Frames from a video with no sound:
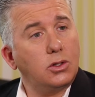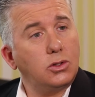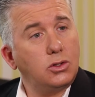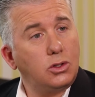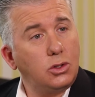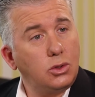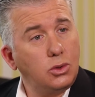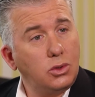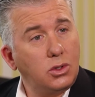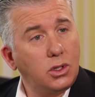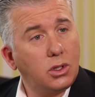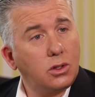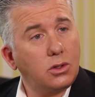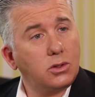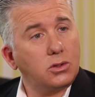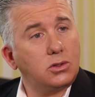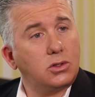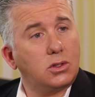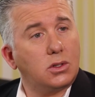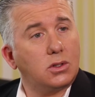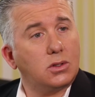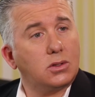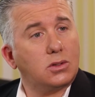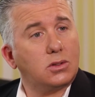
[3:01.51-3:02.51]
due
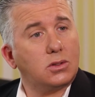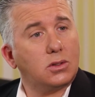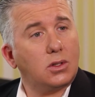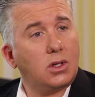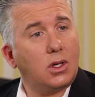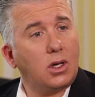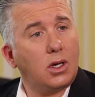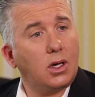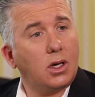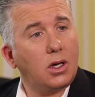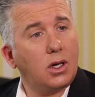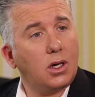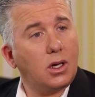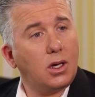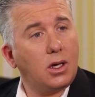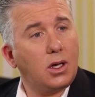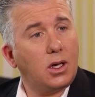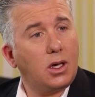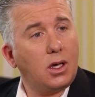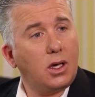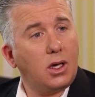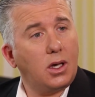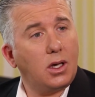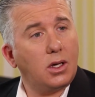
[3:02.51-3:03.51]
diligence
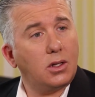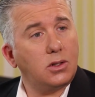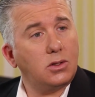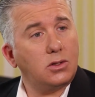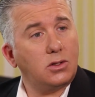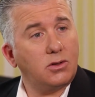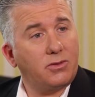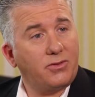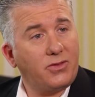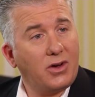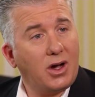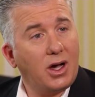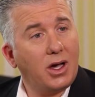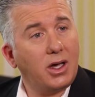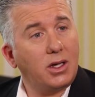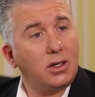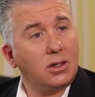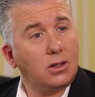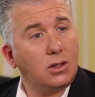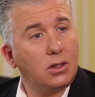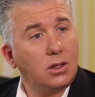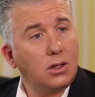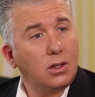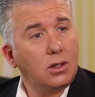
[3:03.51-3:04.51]
and
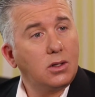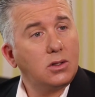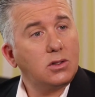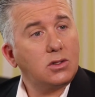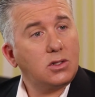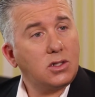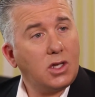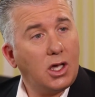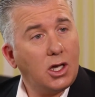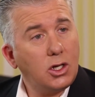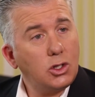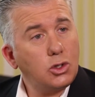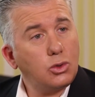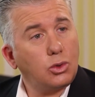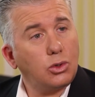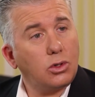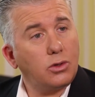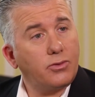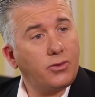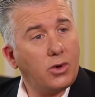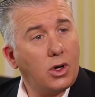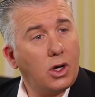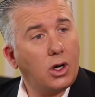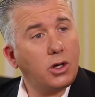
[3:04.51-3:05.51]
defined schedule
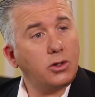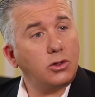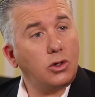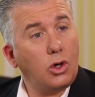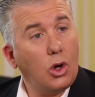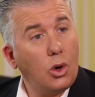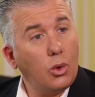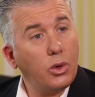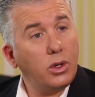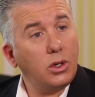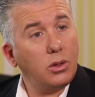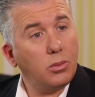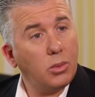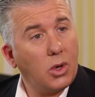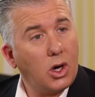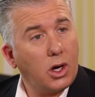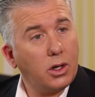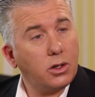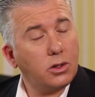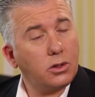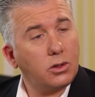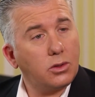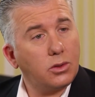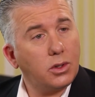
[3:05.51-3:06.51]
of ongoing
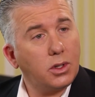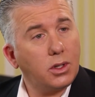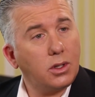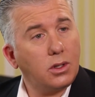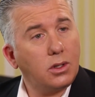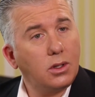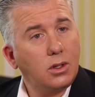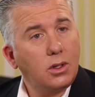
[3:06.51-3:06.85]
monitoring.